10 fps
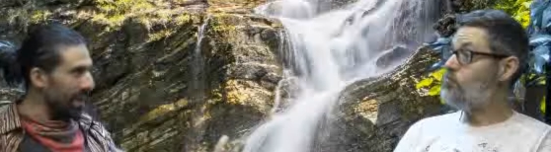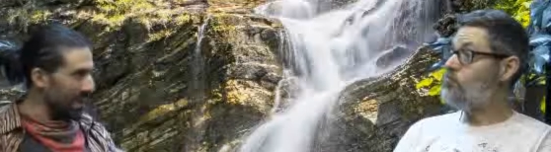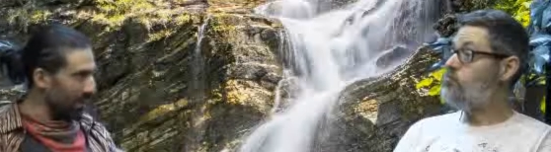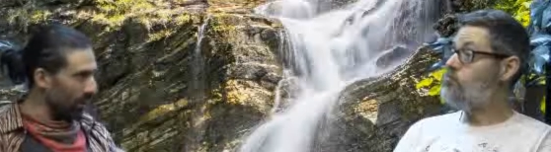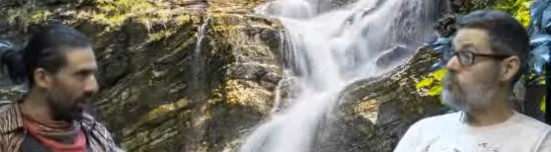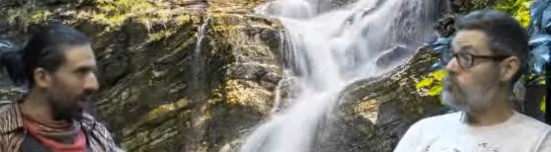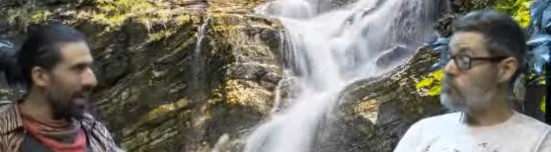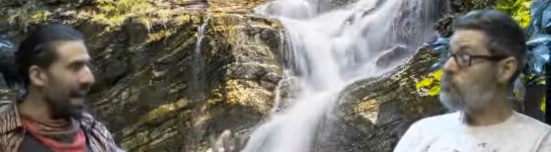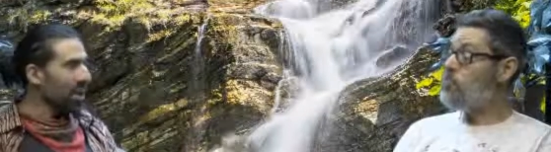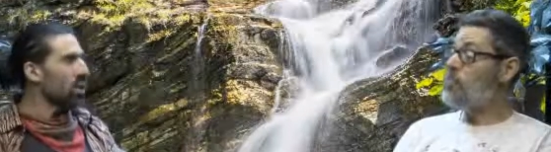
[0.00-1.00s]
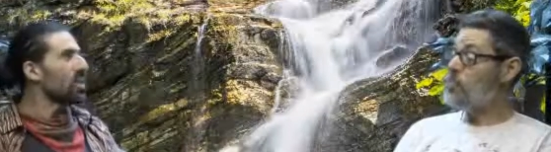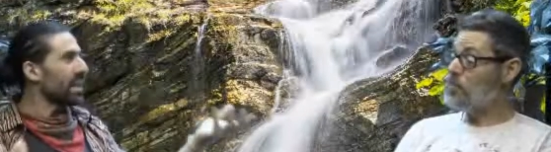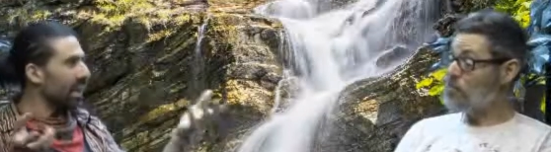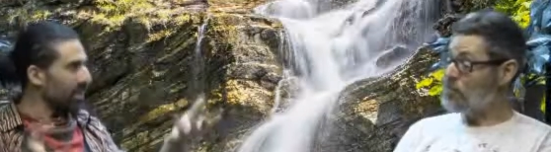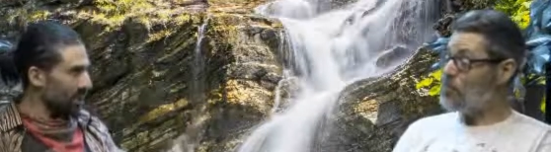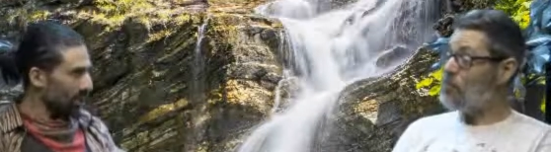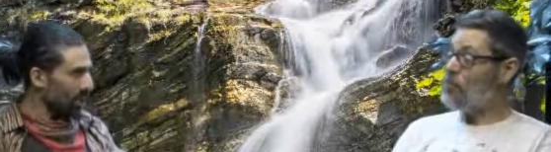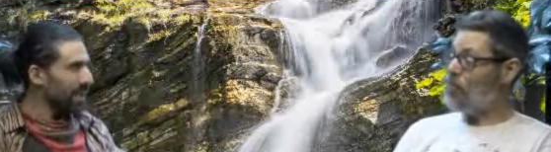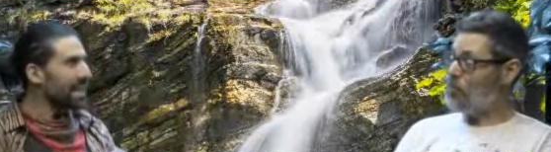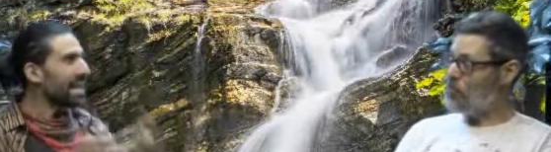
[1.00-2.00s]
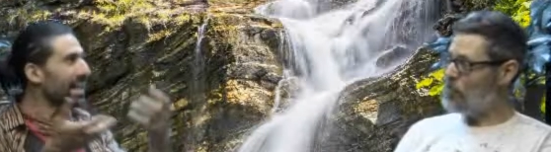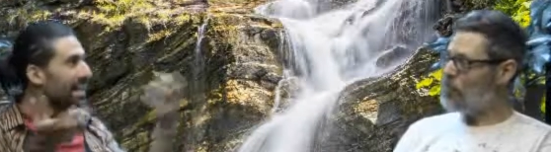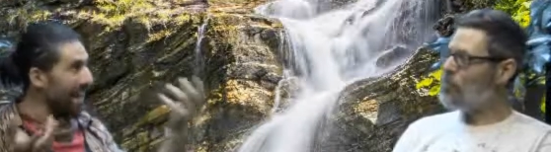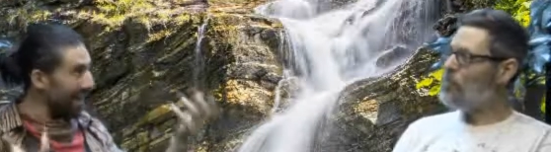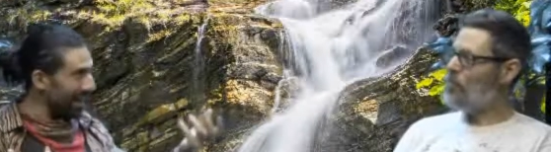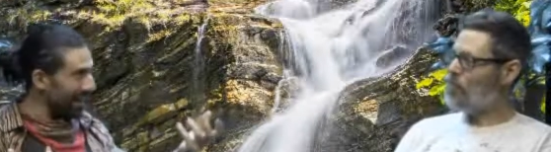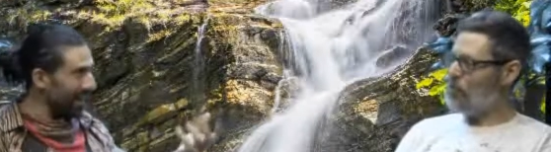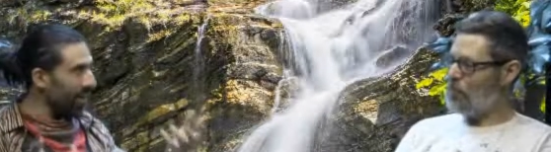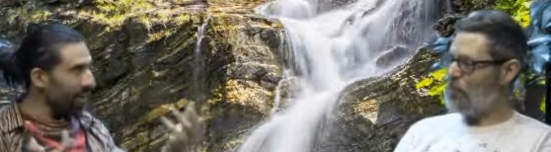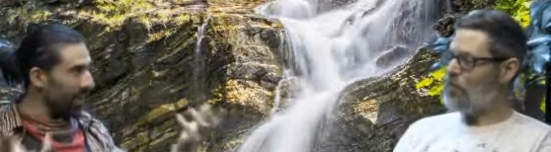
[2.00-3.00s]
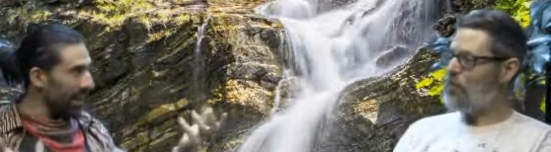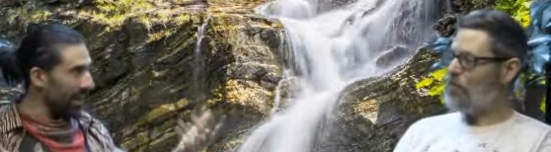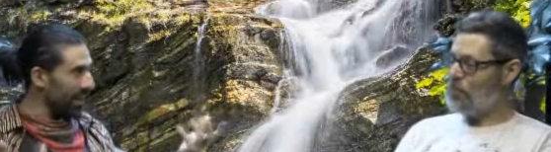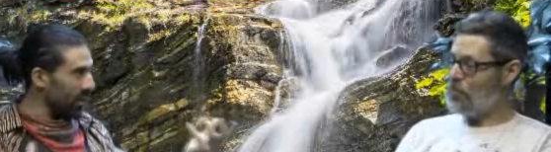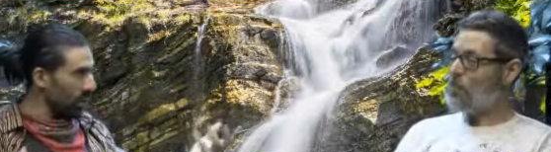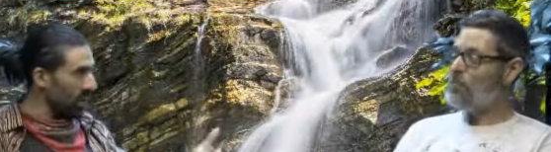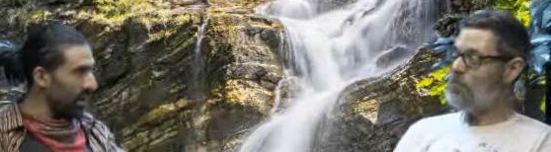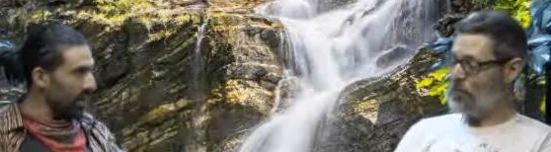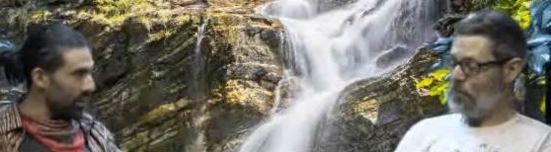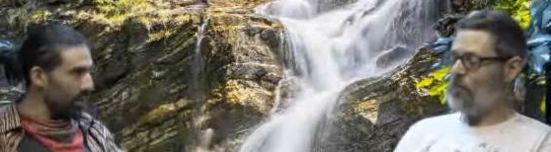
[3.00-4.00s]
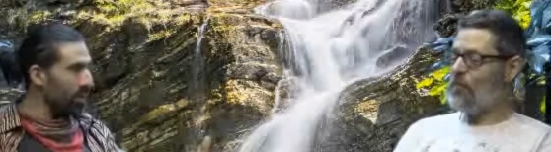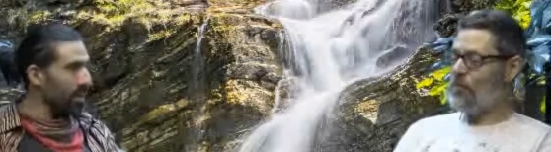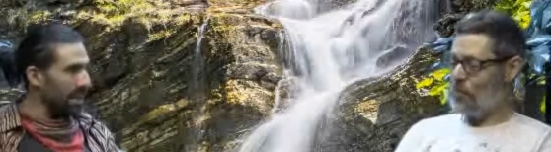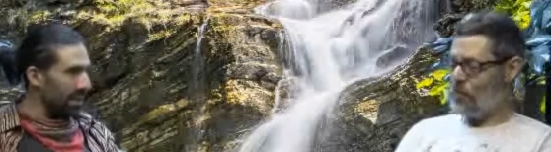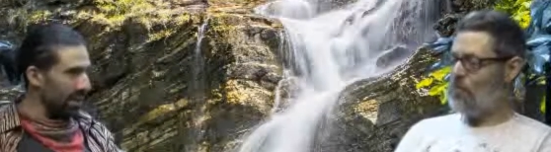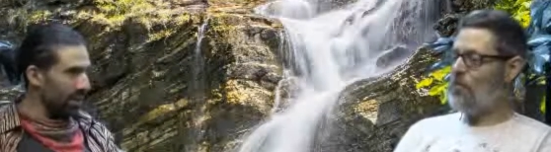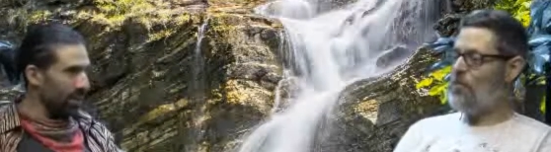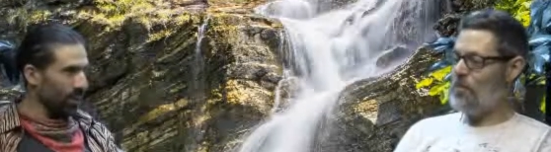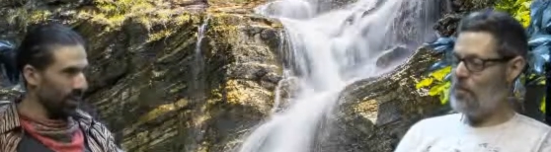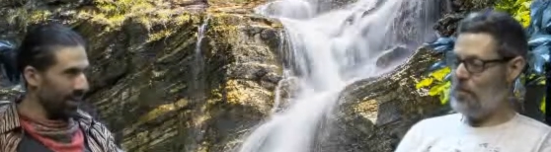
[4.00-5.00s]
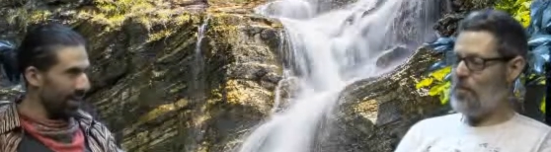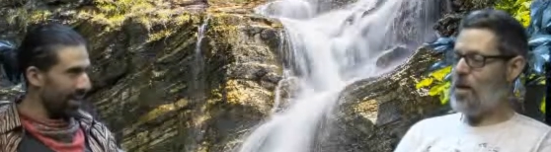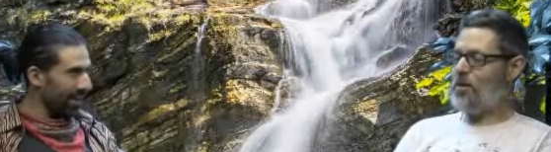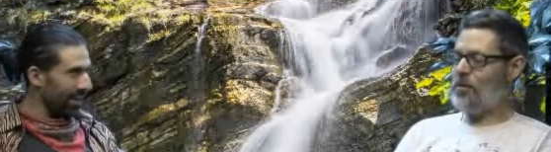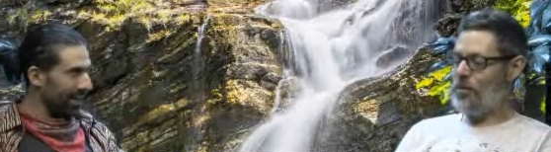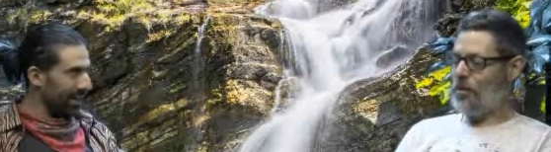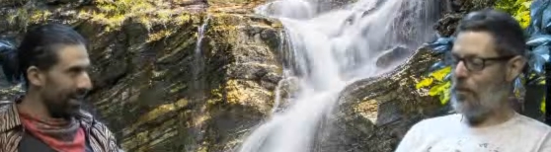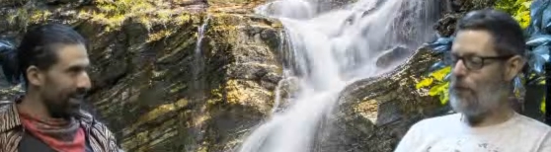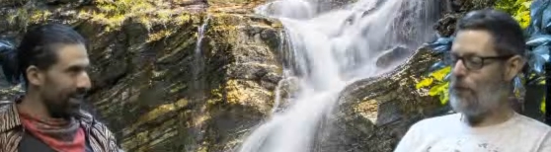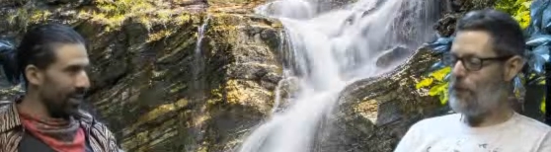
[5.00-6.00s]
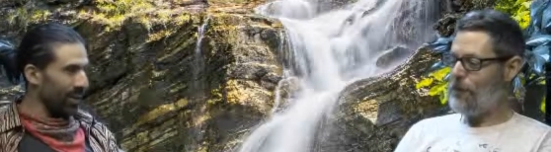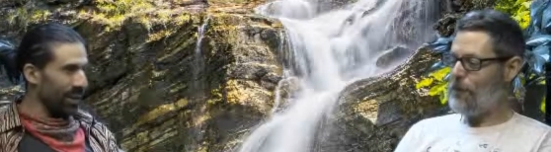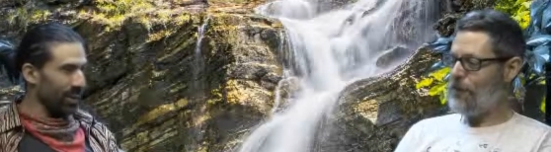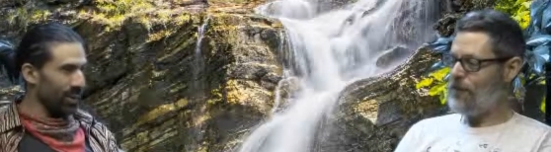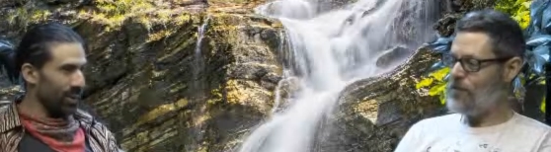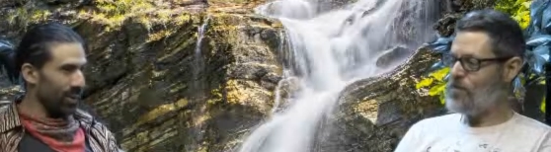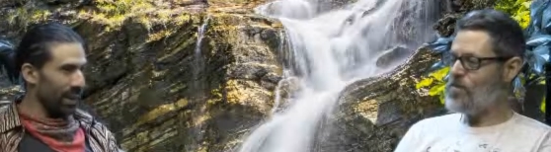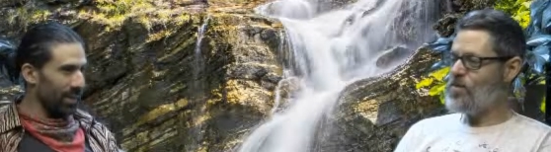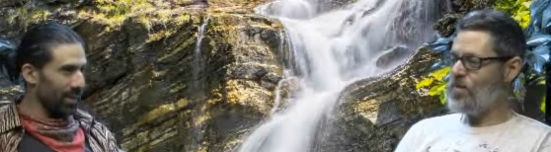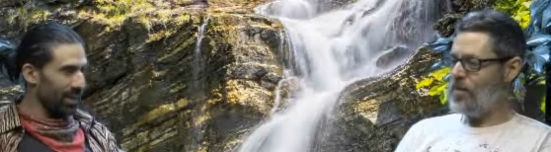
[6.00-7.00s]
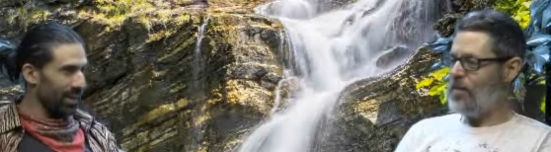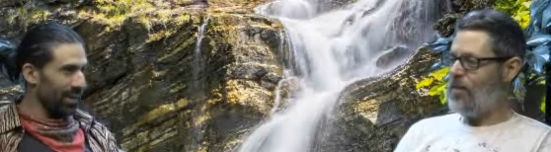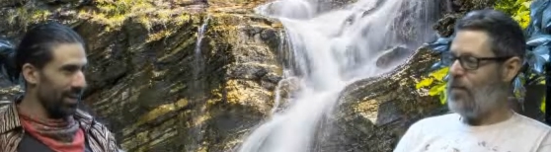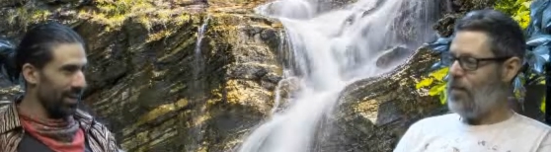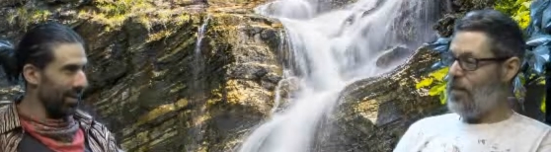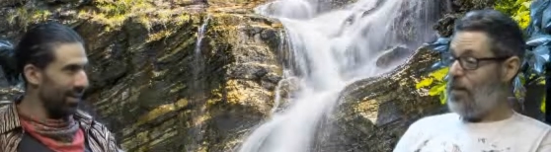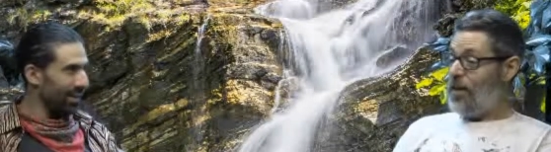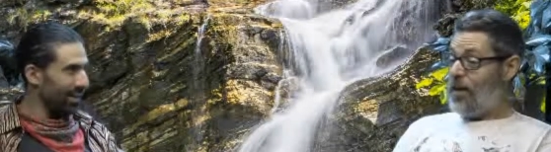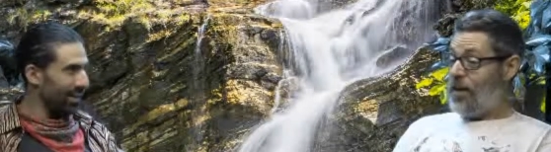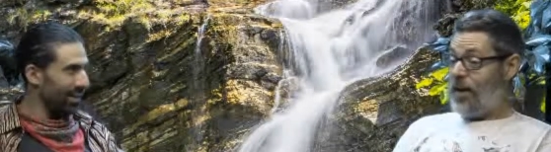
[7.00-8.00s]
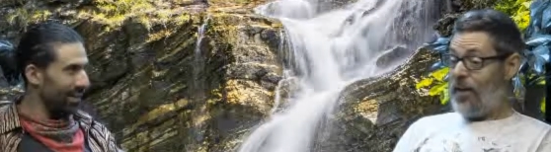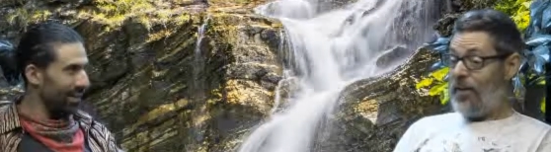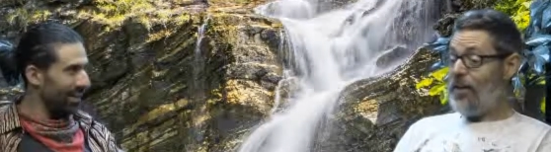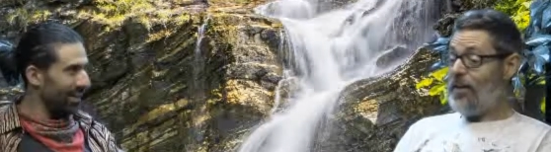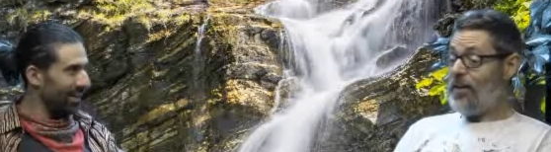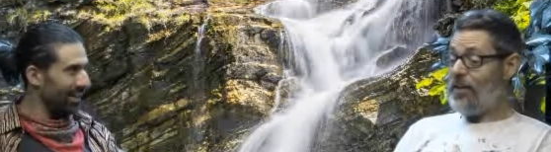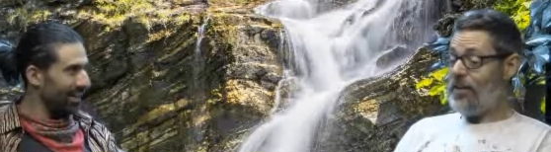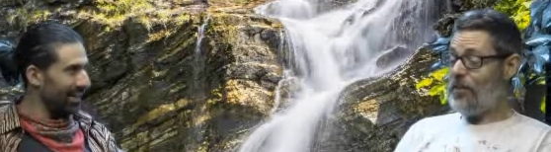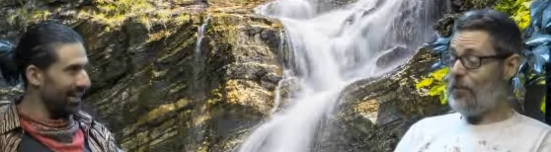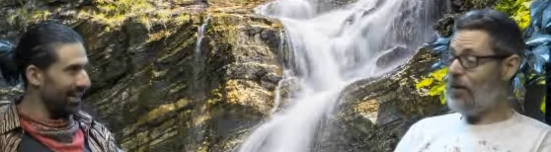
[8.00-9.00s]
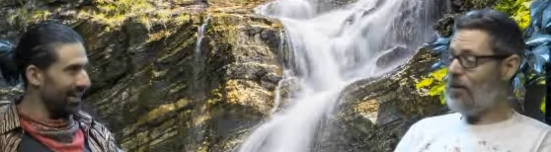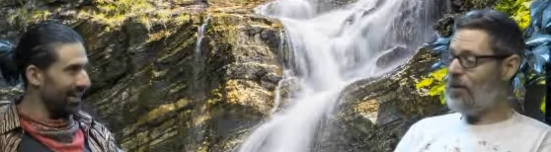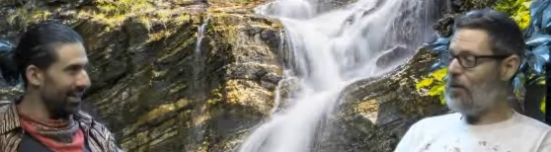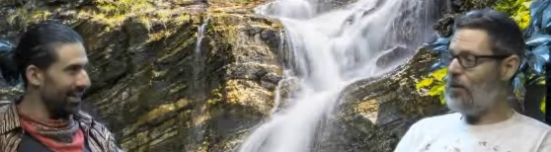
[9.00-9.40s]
Speaker 1: anymore and using them to grow the seeds in of the things that we do see the need for.
Speaker 2: I'll do it. So growing cultural topsoil. I like it. Well, I could go